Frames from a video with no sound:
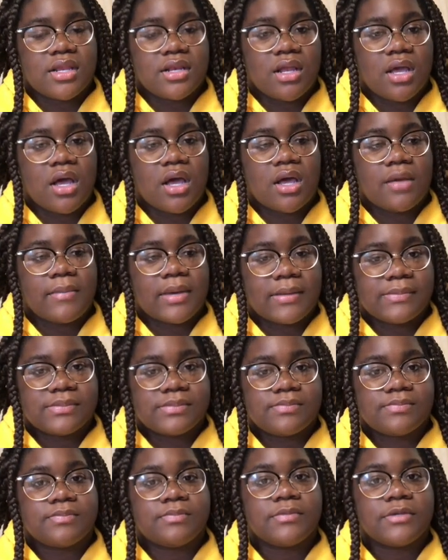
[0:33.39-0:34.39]
I'm
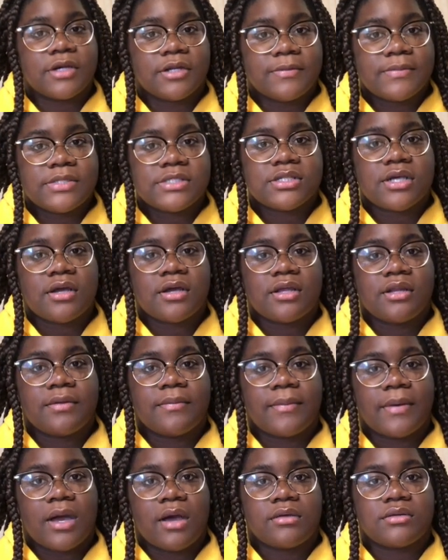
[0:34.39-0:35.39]
going to be talking
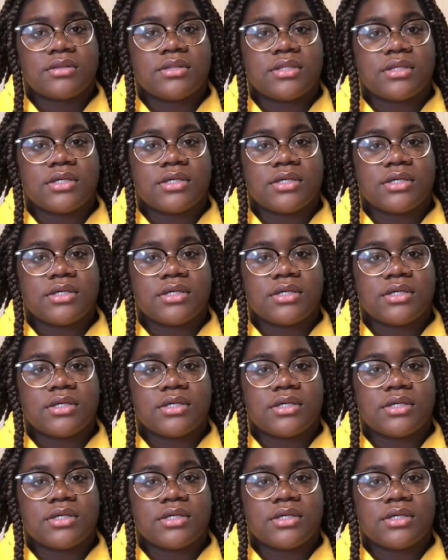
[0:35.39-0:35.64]
about